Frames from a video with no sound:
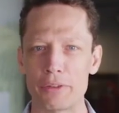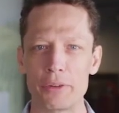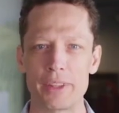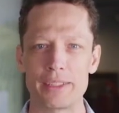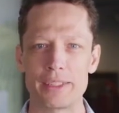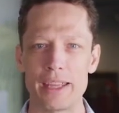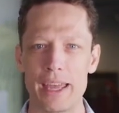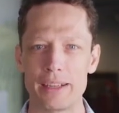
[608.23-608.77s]
right
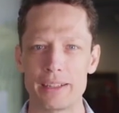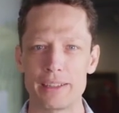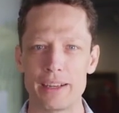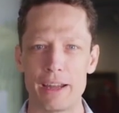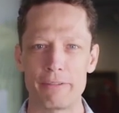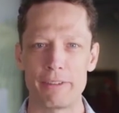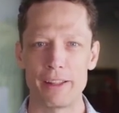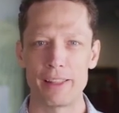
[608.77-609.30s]
through the
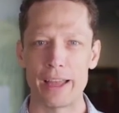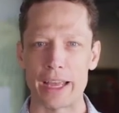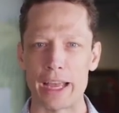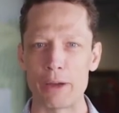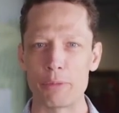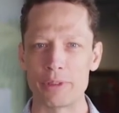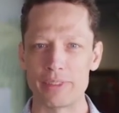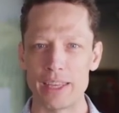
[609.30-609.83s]
tent, and I felt
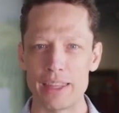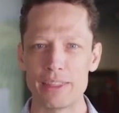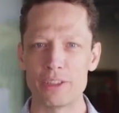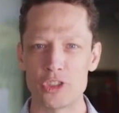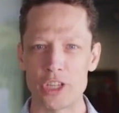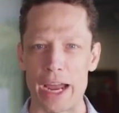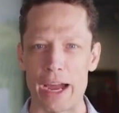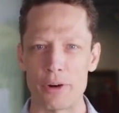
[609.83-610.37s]
like I was in
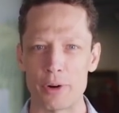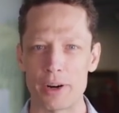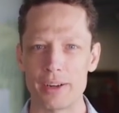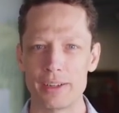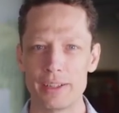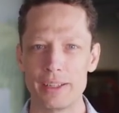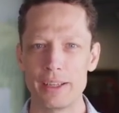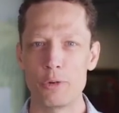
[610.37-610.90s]
the
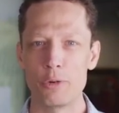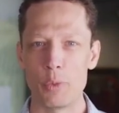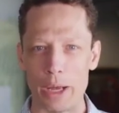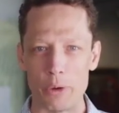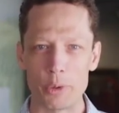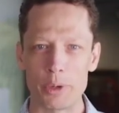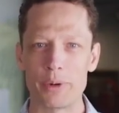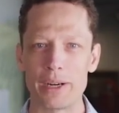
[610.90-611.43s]
shower
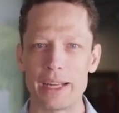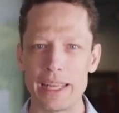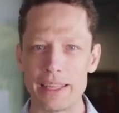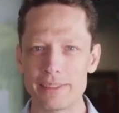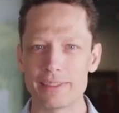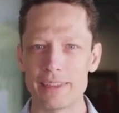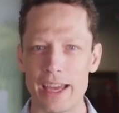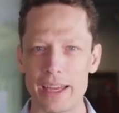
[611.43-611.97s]
while we were
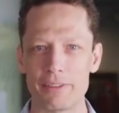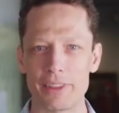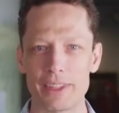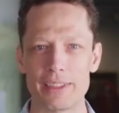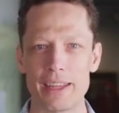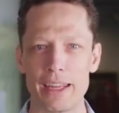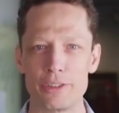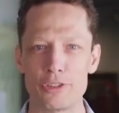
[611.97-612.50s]
inside
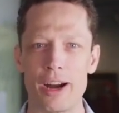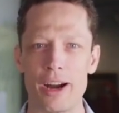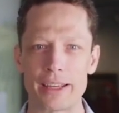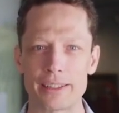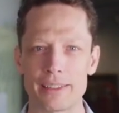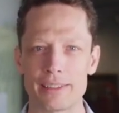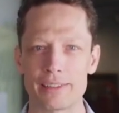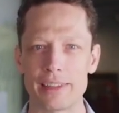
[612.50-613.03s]
of the tent
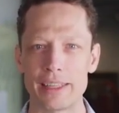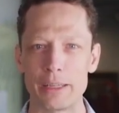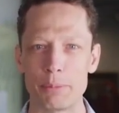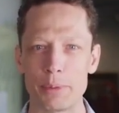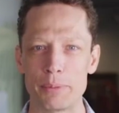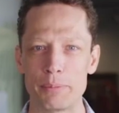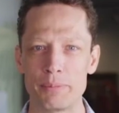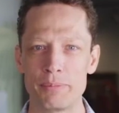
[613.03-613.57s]
trying to
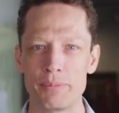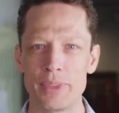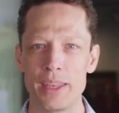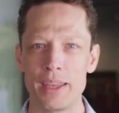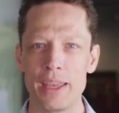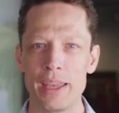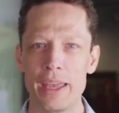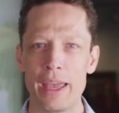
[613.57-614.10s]
sleep.
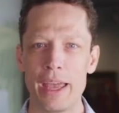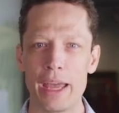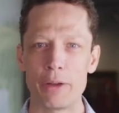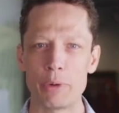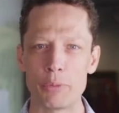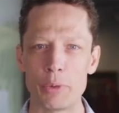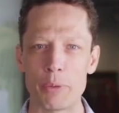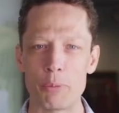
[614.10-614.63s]

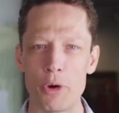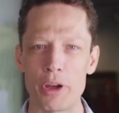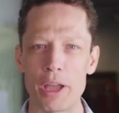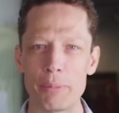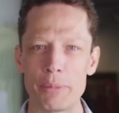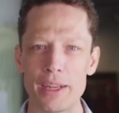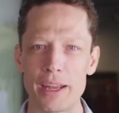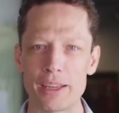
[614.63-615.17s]
And when we
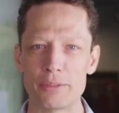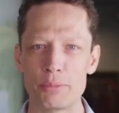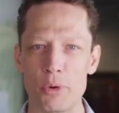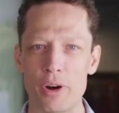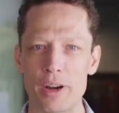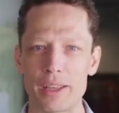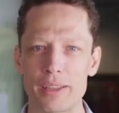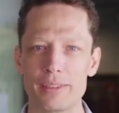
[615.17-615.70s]
woke up the next
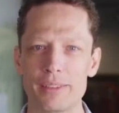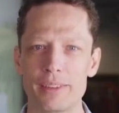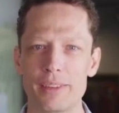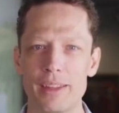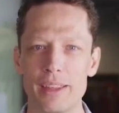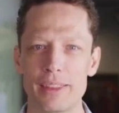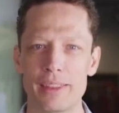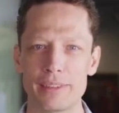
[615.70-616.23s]
morning,
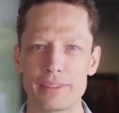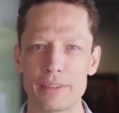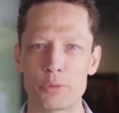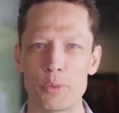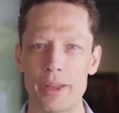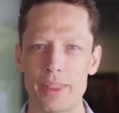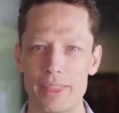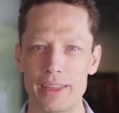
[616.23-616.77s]
this
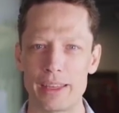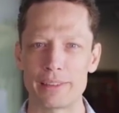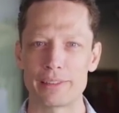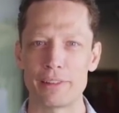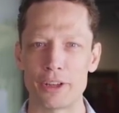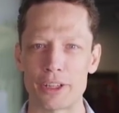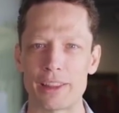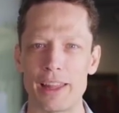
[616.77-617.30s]
is what
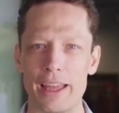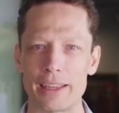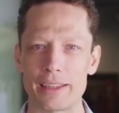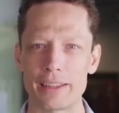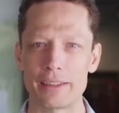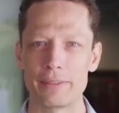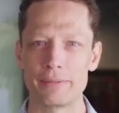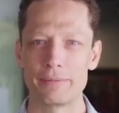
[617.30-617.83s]
things looked
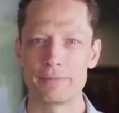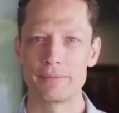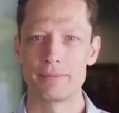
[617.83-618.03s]
like.